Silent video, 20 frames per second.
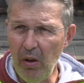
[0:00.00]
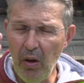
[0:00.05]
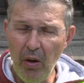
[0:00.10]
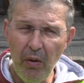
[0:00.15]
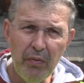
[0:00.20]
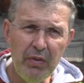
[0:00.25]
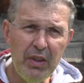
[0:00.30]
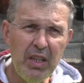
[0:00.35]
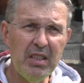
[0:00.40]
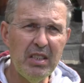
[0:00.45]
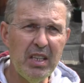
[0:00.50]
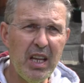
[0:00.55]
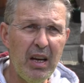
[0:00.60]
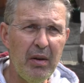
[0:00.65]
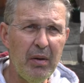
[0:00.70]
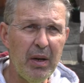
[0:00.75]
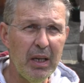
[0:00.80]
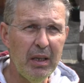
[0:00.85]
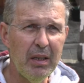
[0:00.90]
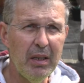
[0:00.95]
of this
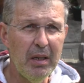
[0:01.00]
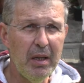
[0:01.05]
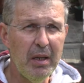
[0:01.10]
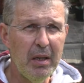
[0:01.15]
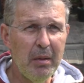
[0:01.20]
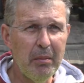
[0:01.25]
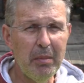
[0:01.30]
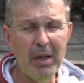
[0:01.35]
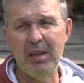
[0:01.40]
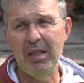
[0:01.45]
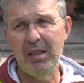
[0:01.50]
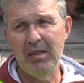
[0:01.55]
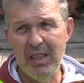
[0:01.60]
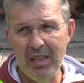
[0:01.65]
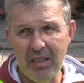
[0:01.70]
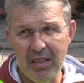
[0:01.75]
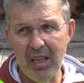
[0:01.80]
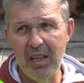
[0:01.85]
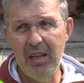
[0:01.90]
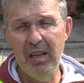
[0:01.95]
area. But in
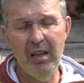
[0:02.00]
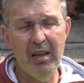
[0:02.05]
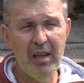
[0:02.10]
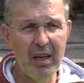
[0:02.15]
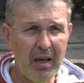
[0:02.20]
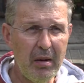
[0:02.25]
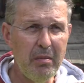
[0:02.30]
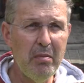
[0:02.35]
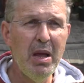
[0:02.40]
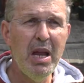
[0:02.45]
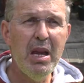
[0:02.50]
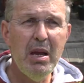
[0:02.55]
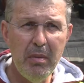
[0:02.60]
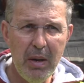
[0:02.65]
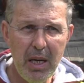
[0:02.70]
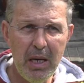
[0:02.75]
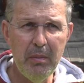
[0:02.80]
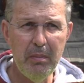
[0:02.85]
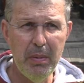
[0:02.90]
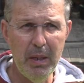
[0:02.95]
this area there are many,
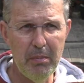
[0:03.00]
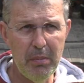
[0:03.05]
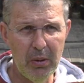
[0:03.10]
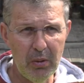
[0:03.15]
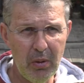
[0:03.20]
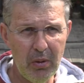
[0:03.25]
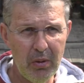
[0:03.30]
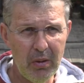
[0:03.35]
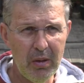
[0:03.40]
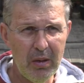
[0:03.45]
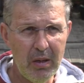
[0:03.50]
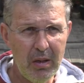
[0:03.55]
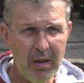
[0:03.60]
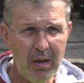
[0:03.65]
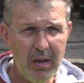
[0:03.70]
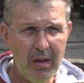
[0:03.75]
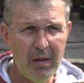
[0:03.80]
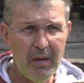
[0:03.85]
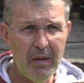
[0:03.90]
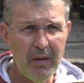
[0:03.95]
many people.
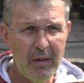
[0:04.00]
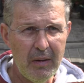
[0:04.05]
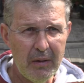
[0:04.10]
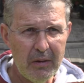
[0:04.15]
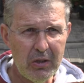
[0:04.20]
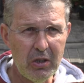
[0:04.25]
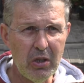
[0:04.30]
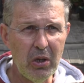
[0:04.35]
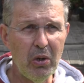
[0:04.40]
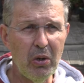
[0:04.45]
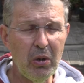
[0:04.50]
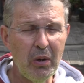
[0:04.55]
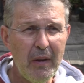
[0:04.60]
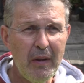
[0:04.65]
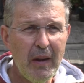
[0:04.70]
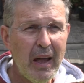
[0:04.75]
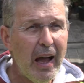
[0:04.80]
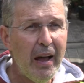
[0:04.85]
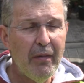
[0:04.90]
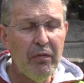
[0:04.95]
So,
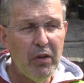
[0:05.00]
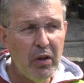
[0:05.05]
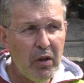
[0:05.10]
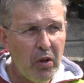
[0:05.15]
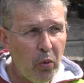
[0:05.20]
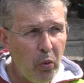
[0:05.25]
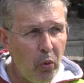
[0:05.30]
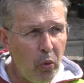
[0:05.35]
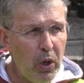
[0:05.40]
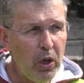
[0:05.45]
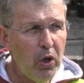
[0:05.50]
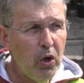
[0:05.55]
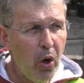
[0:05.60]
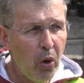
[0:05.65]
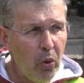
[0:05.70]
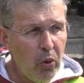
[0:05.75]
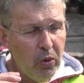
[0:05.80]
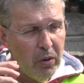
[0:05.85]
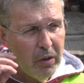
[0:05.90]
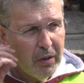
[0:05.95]
and we
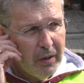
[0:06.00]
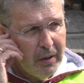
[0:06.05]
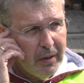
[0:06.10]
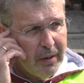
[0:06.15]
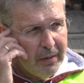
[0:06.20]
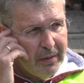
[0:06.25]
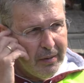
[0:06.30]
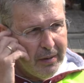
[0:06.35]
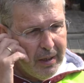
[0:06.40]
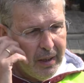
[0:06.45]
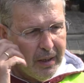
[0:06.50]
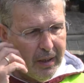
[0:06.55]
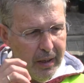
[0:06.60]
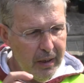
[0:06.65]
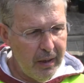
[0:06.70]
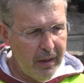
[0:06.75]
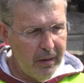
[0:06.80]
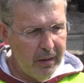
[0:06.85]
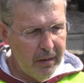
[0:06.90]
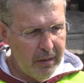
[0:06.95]
know the,
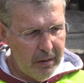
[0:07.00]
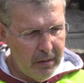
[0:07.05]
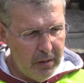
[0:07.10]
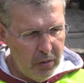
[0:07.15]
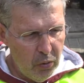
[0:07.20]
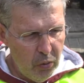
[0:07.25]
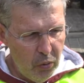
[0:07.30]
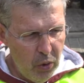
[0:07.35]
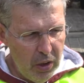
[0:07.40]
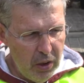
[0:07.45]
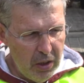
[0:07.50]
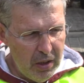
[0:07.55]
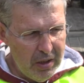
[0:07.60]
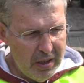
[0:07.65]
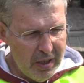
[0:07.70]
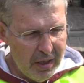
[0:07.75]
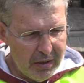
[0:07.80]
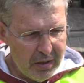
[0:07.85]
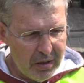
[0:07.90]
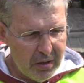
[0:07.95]
we
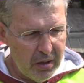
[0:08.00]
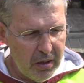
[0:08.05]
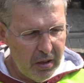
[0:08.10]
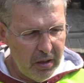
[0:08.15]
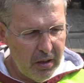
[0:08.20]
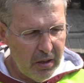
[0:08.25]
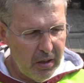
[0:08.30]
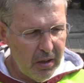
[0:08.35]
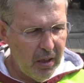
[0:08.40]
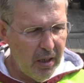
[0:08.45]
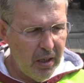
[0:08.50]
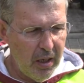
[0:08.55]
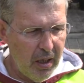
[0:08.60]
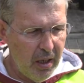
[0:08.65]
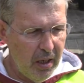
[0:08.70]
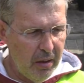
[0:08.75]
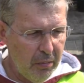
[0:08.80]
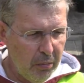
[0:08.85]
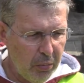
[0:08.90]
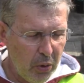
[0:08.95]
just,
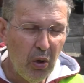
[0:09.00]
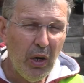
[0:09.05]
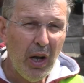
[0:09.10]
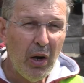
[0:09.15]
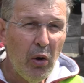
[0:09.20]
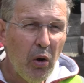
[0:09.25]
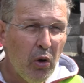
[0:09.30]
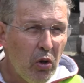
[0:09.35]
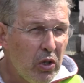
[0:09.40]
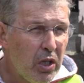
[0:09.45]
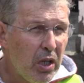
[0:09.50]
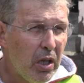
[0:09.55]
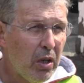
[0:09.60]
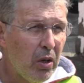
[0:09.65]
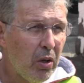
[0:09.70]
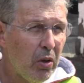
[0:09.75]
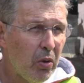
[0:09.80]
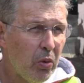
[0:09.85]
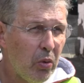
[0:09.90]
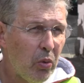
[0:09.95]
in volcanology,
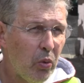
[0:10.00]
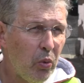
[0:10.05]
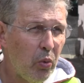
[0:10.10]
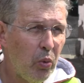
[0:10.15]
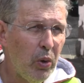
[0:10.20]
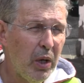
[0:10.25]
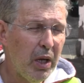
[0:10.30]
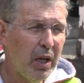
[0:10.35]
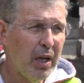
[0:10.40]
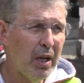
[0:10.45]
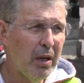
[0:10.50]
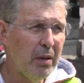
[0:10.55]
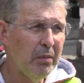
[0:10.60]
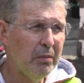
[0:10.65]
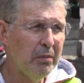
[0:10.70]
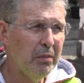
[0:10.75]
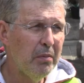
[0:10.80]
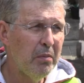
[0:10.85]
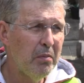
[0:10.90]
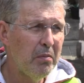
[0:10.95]
we can
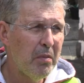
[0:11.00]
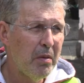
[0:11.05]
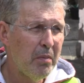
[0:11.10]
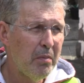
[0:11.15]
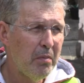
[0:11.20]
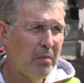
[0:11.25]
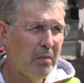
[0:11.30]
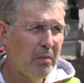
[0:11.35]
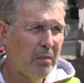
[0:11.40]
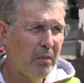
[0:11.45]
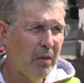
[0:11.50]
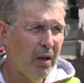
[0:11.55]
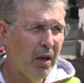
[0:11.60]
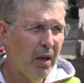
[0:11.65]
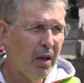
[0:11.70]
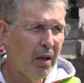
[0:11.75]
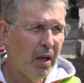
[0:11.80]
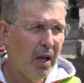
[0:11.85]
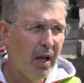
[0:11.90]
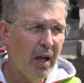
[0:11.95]

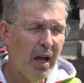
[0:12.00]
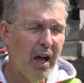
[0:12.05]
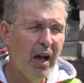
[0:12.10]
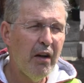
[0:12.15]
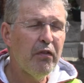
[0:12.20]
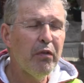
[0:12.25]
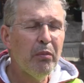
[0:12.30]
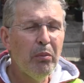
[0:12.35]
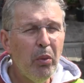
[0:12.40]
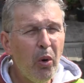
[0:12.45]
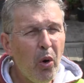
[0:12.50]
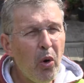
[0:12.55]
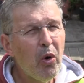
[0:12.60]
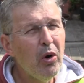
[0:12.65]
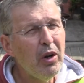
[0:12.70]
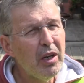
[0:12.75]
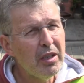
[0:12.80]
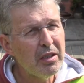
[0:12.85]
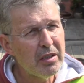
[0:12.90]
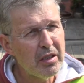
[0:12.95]
have more
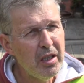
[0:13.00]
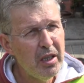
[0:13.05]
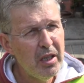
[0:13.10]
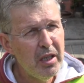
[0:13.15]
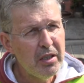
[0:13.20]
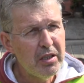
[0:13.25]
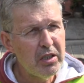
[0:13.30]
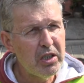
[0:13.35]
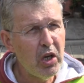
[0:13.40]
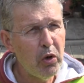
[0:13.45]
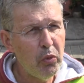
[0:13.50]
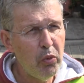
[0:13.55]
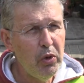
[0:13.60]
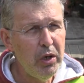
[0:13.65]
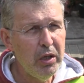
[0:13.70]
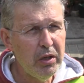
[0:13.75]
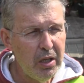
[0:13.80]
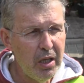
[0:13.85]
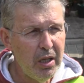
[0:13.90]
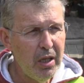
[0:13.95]
or less
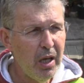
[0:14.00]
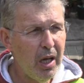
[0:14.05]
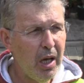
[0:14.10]
security